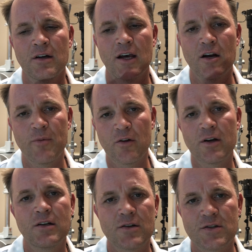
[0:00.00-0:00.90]

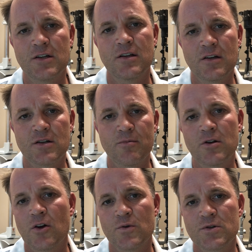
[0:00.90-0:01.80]
inability to see things up
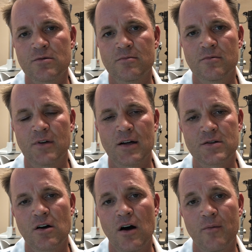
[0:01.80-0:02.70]
close,
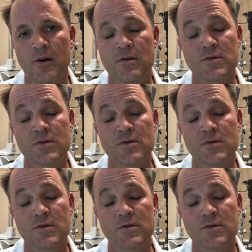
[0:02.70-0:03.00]
that's common.